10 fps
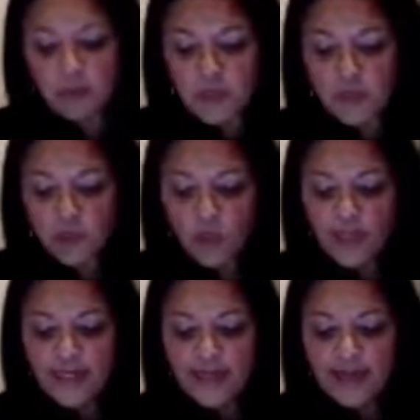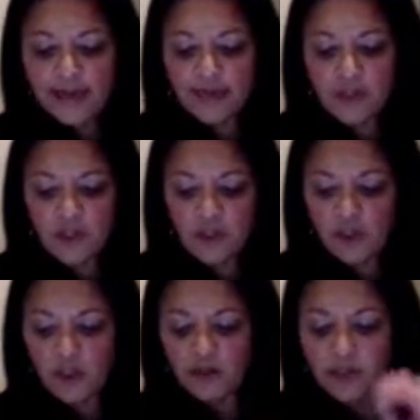So what does that have to
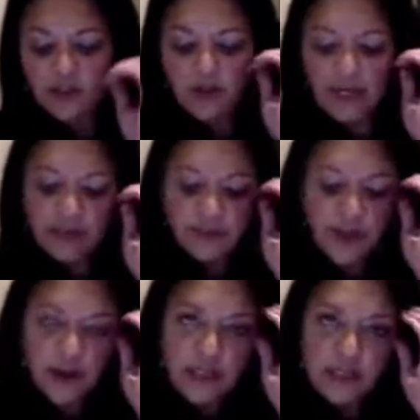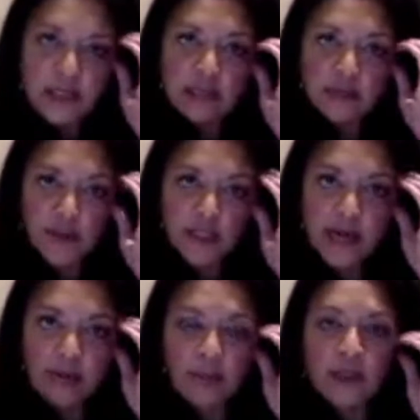do? As far as
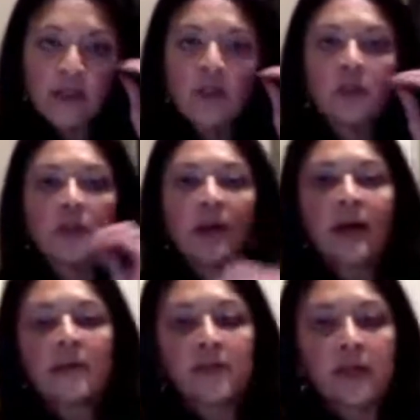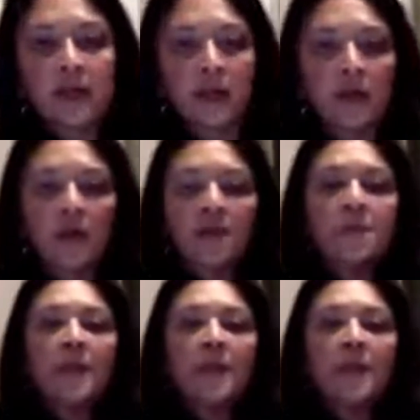I'm concerned, healthcare,